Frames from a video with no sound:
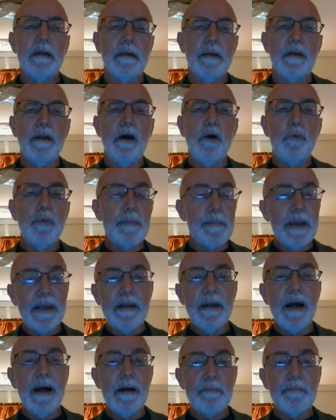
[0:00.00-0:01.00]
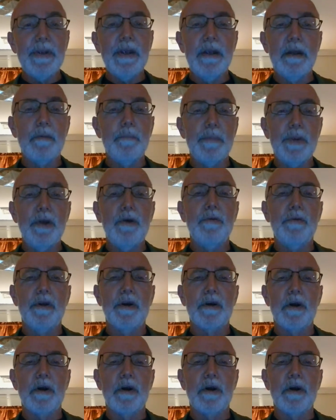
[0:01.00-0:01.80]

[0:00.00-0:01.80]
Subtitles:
You know, we may not be immune to